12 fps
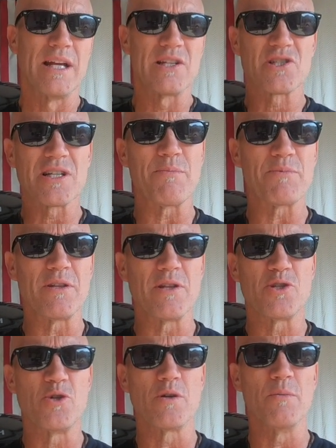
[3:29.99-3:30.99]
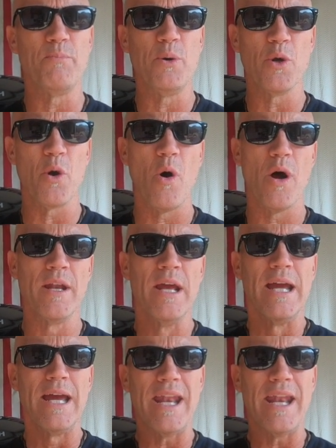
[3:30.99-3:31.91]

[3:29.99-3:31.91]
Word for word: It's something that you can put on